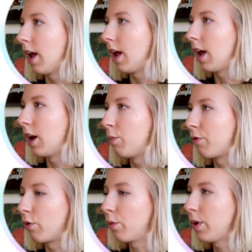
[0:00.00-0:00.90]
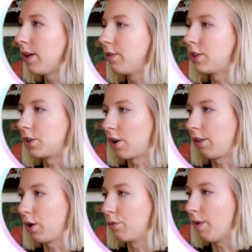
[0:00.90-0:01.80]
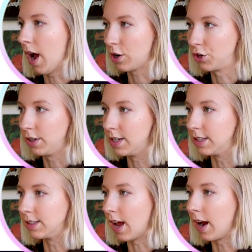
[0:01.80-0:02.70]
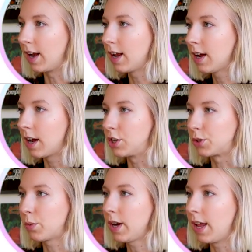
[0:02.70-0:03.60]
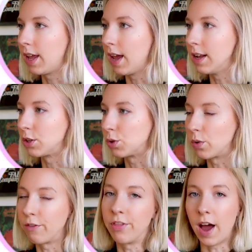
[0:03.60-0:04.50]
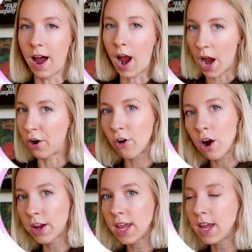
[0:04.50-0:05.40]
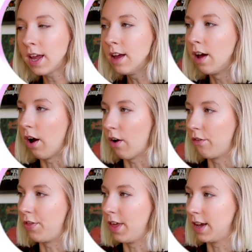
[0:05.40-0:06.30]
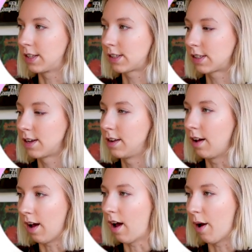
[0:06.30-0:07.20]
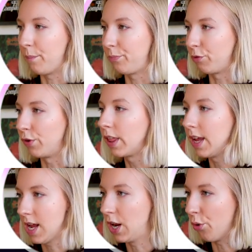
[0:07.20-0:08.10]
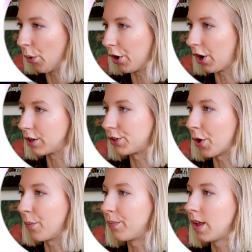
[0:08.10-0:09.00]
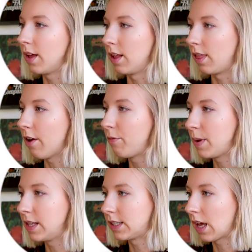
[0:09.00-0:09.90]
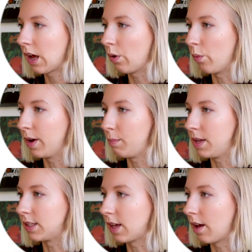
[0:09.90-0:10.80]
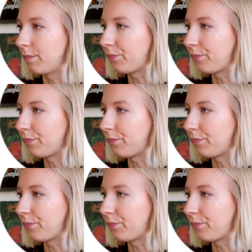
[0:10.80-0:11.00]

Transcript: And before we even start like actually designing, I just want to get sort of the hierarchy of this um, really in order. So love pizza, win a pizza.